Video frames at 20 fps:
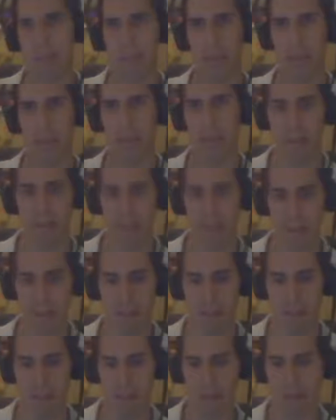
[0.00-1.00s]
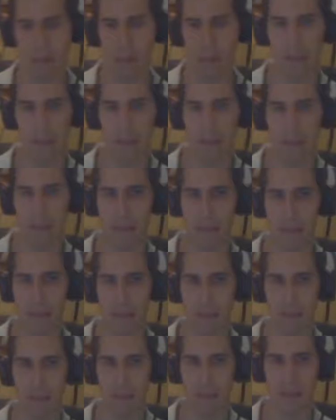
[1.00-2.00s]
usually the file name
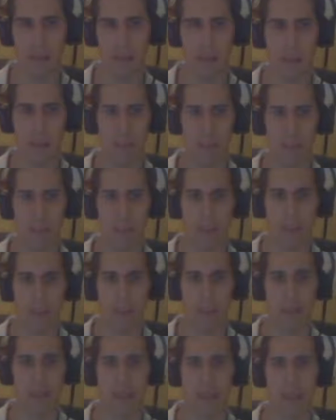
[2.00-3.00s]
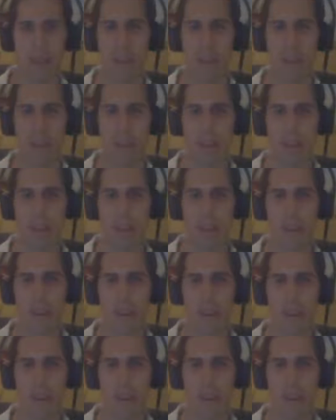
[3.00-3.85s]
or the directory name in this case